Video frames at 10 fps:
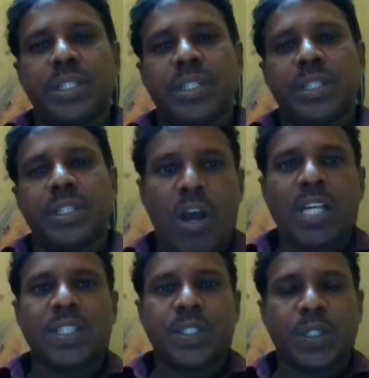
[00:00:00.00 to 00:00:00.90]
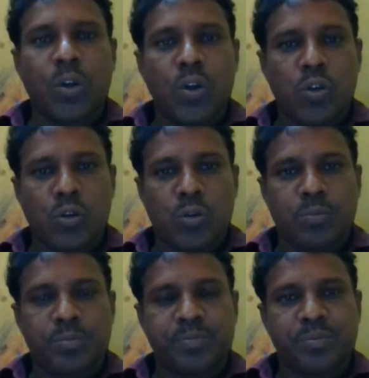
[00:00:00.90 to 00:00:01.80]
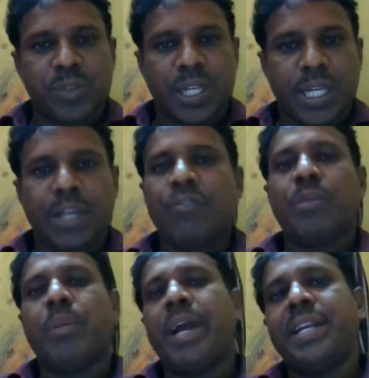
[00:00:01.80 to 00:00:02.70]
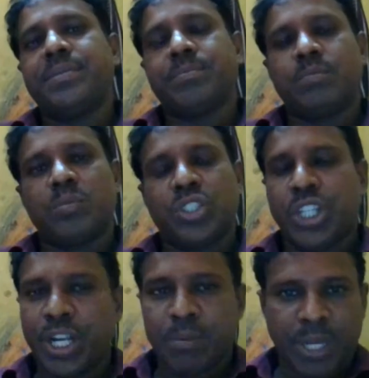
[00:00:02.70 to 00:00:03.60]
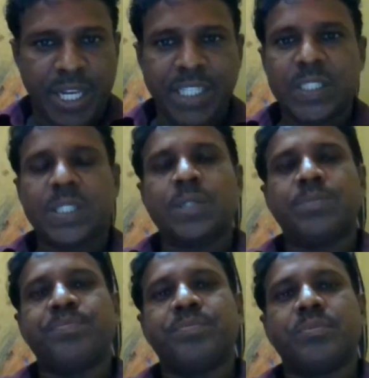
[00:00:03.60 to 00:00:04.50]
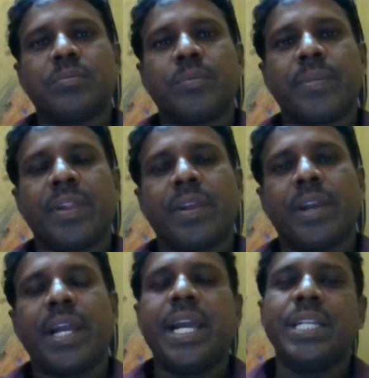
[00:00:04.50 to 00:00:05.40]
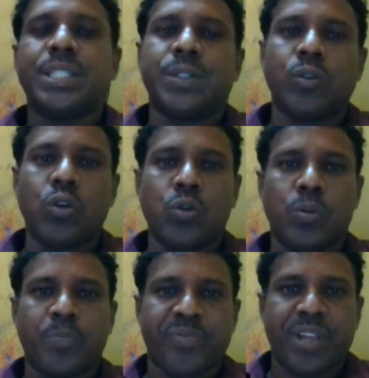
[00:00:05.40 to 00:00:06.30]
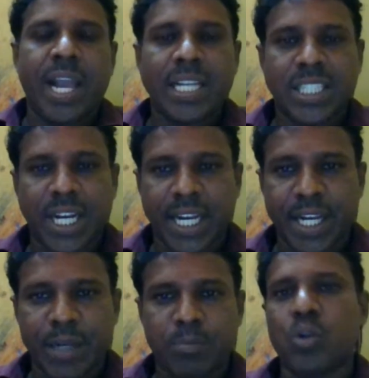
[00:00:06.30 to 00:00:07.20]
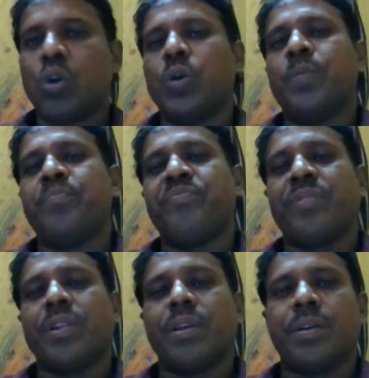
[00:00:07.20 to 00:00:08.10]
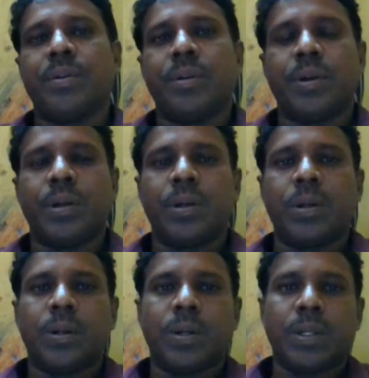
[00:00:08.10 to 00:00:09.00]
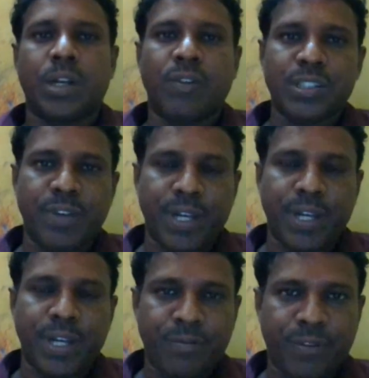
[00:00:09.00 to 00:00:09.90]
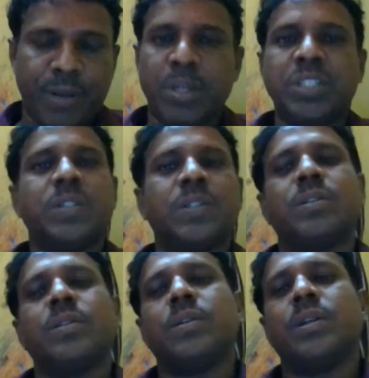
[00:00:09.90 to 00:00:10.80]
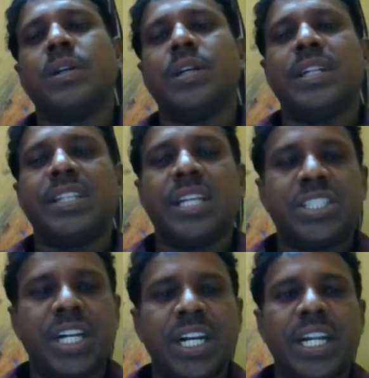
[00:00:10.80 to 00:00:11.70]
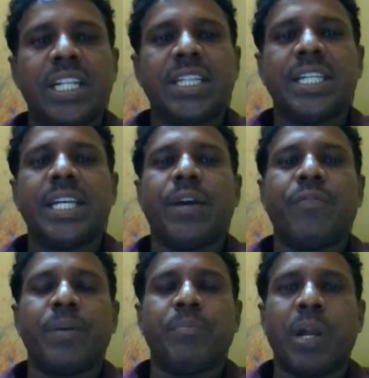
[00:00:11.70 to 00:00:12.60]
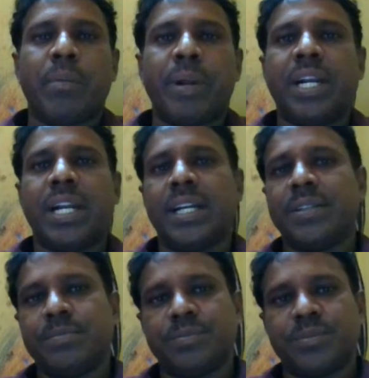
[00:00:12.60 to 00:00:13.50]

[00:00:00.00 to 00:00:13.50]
this was given by J.M. Keynes. In his he has written a book that was very famous, The General Theory of Employment and